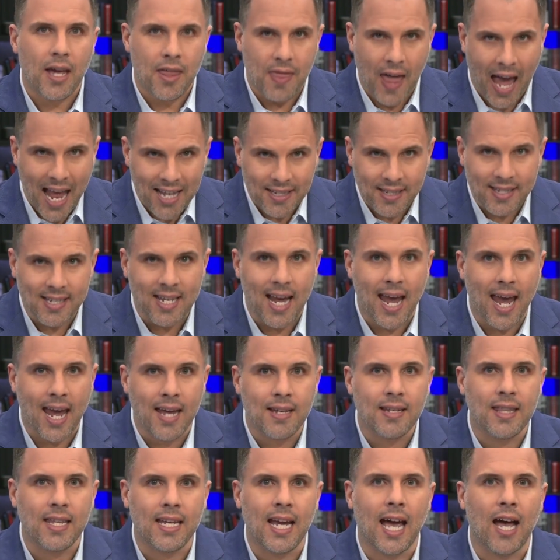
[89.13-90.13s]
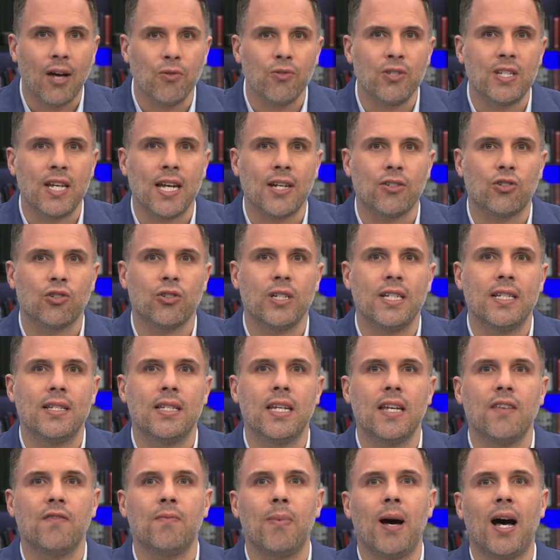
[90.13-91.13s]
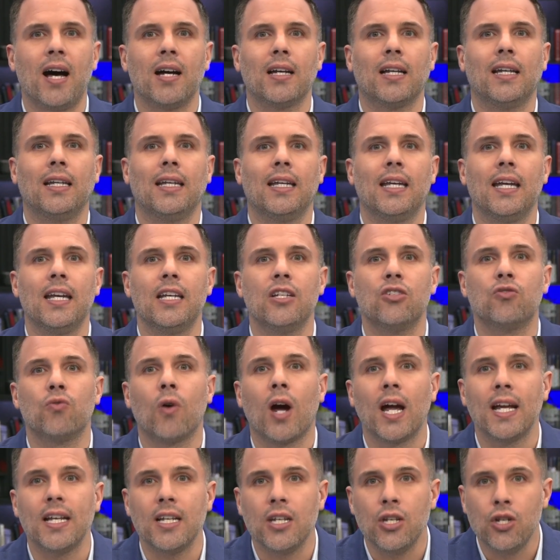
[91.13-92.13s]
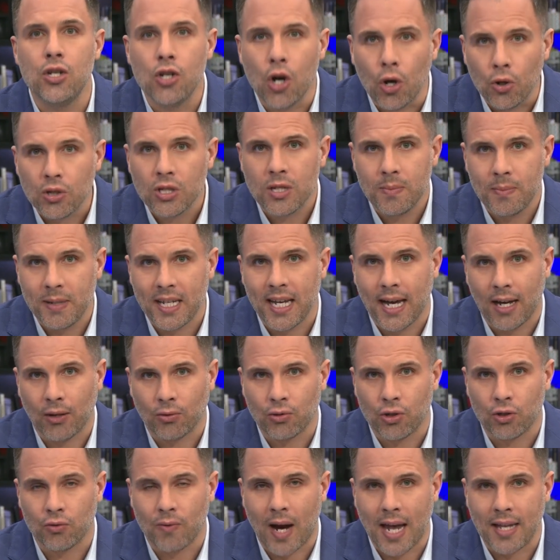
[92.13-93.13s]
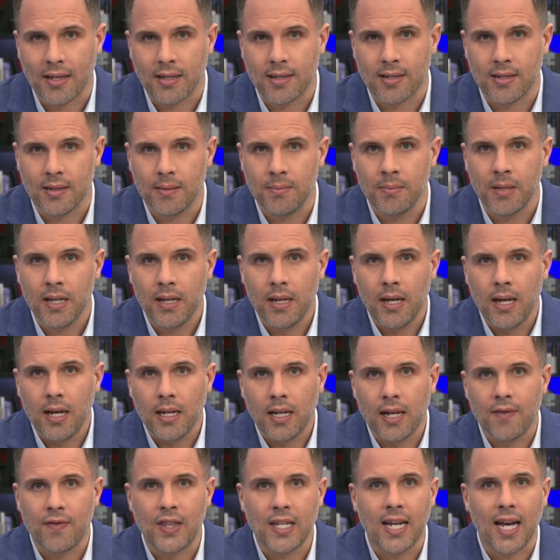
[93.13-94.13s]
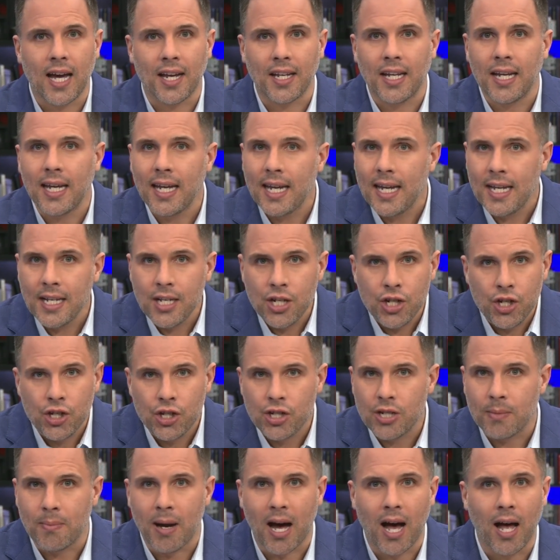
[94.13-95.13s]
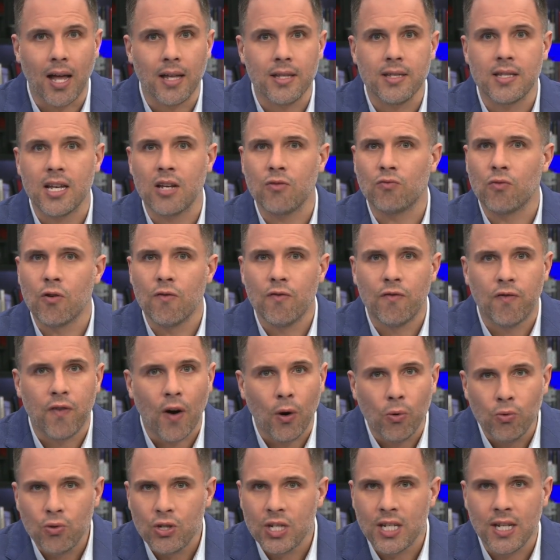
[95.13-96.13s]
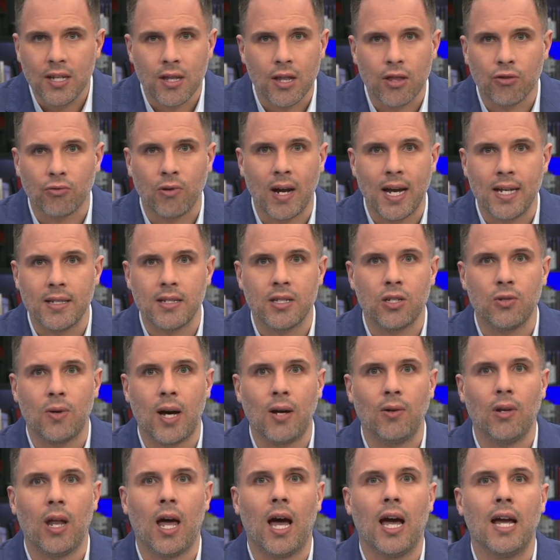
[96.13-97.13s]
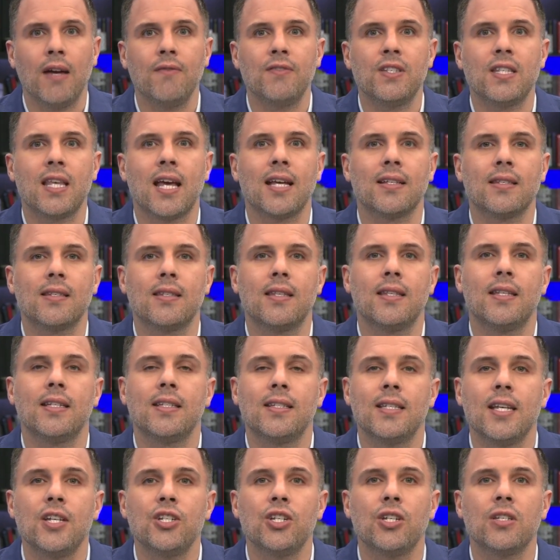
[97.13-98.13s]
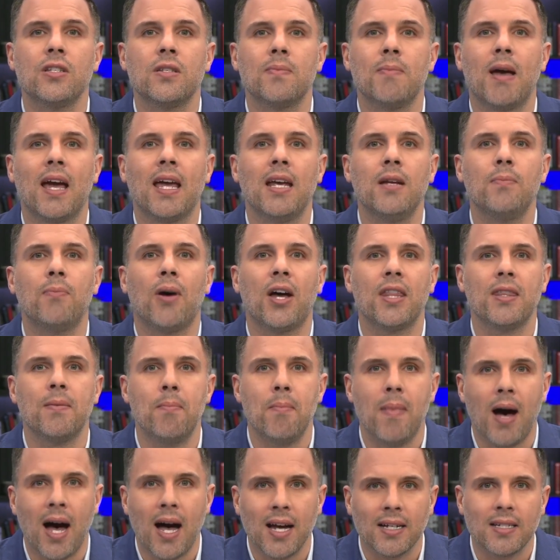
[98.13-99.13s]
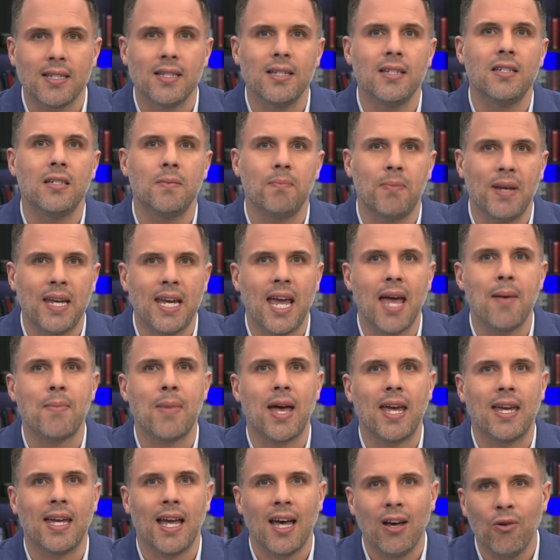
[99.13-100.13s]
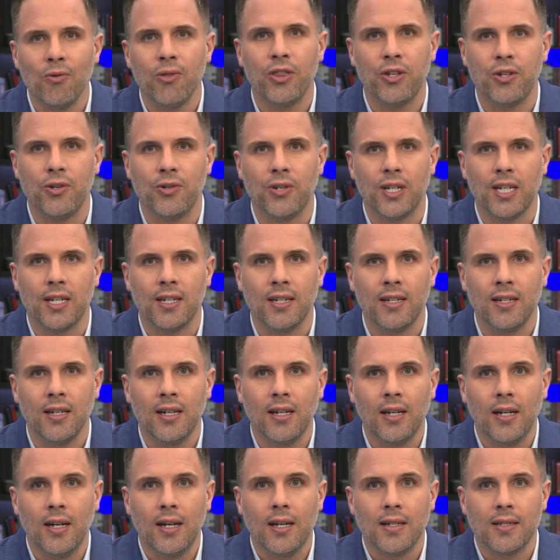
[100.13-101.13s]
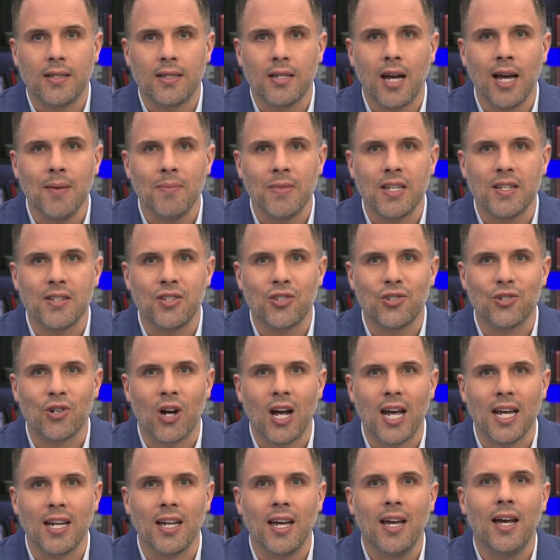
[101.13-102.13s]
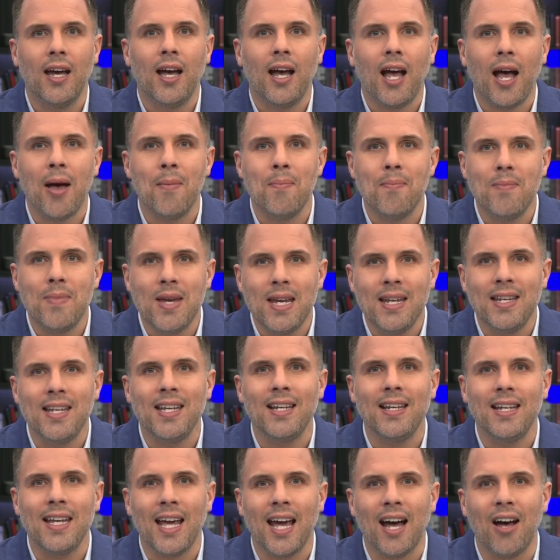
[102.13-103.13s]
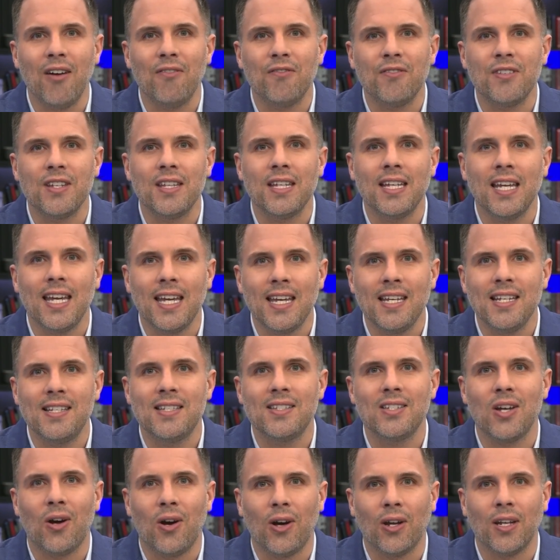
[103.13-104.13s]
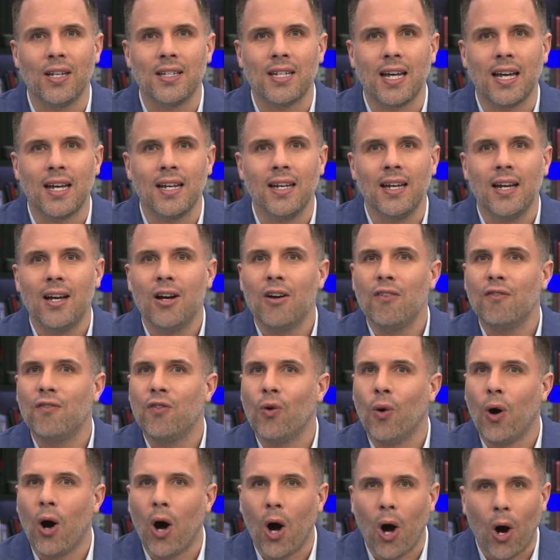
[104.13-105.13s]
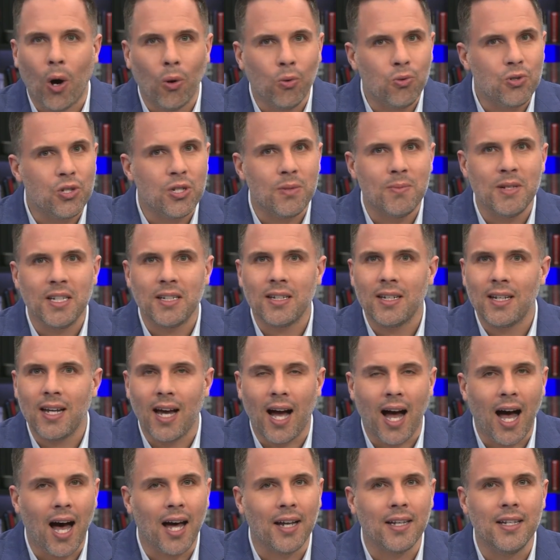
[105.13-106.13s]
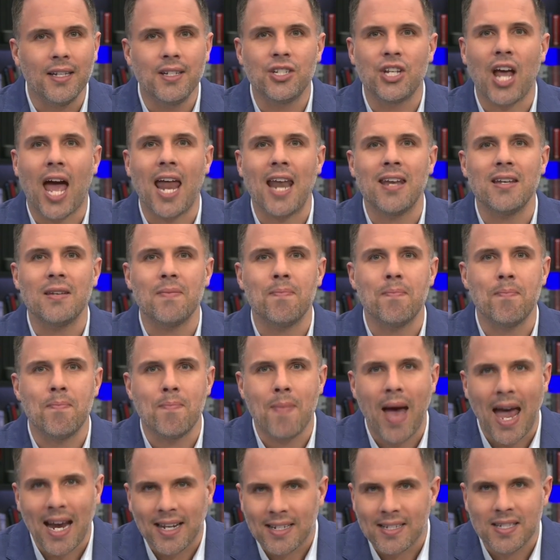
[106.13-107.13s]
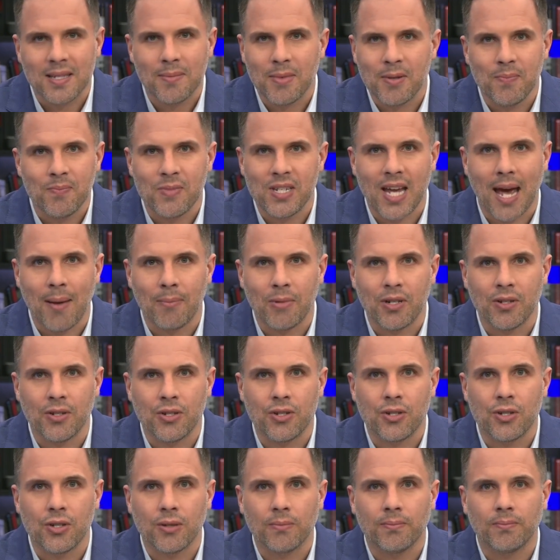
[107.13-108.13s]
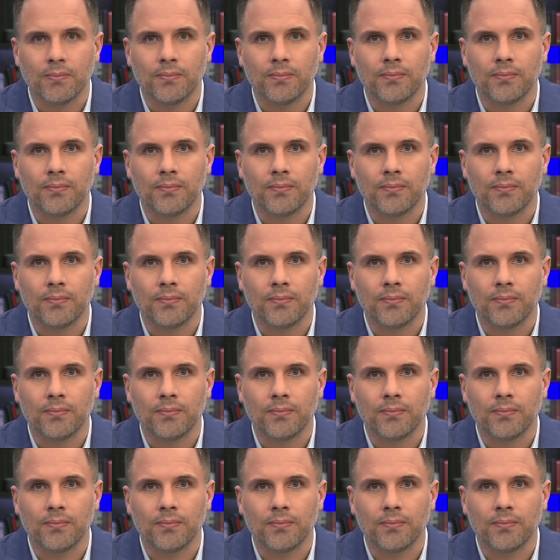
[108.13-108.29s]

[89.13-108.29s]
That said, the Health Secretary, Steve Barclay, is right not to be held to ransom, given the unhinged demands and revolting threats to our lives thanks to decisions made by the Marxist BMA Health Union to time this strike immediately after the Easter holiday for ultimate carnage and maximum damage